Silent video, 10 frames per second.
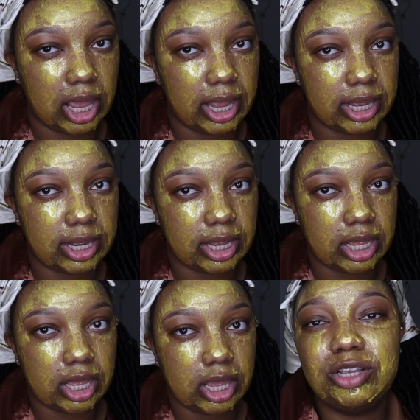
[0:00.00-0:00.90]
Like,
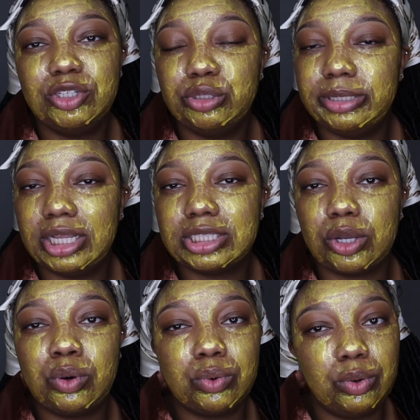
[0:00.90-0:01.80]
social media is
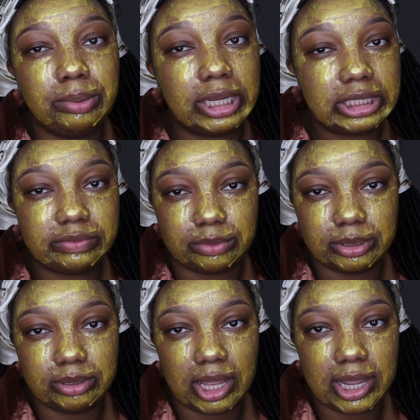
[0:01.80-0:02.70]
a cruel place for real.